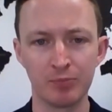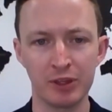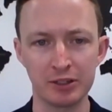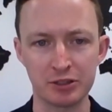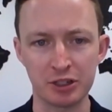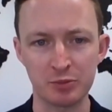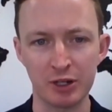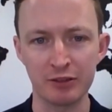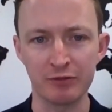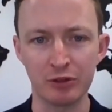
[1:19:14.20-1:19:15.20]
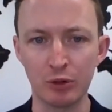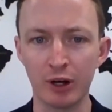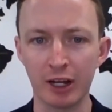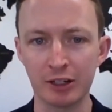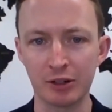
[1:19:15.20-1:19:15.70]
It's just painful
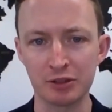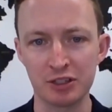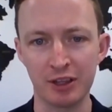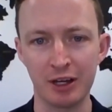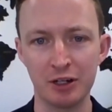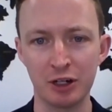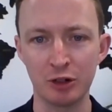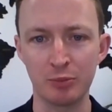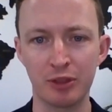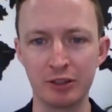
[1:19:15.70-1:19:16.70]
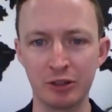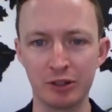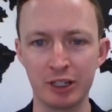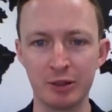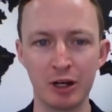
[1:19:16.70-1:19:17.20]
hanging on to that hope that
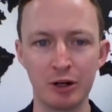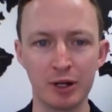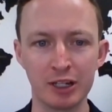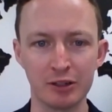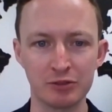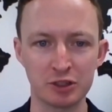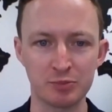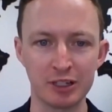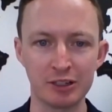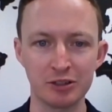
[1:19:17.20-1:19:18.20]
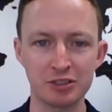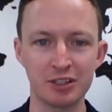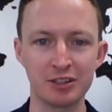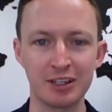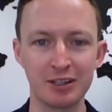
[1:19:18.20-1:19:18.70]
your email may have just been lost
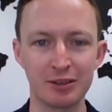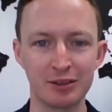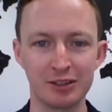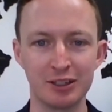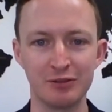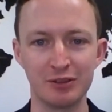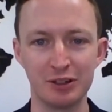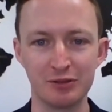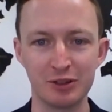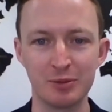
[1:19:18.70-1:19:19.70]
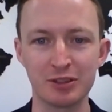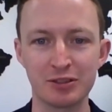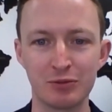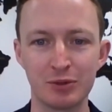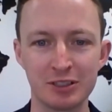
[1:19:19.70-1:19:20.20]
in the ether even after months
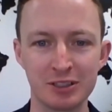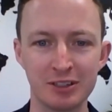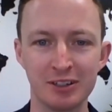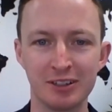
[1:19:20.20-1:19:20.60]
of waiting.